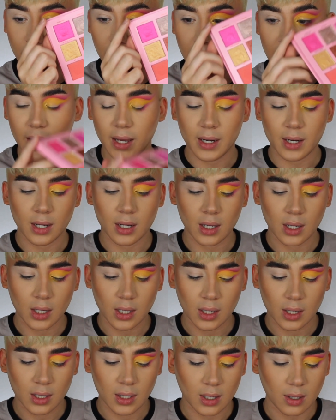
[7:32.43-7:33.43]
red
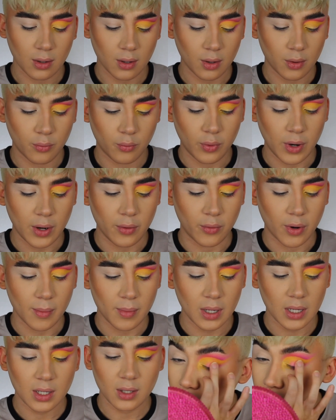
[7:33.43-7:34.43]

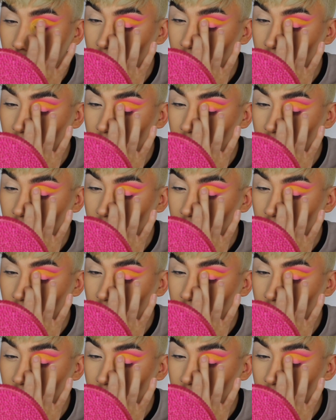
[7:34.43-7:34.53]
ribbon.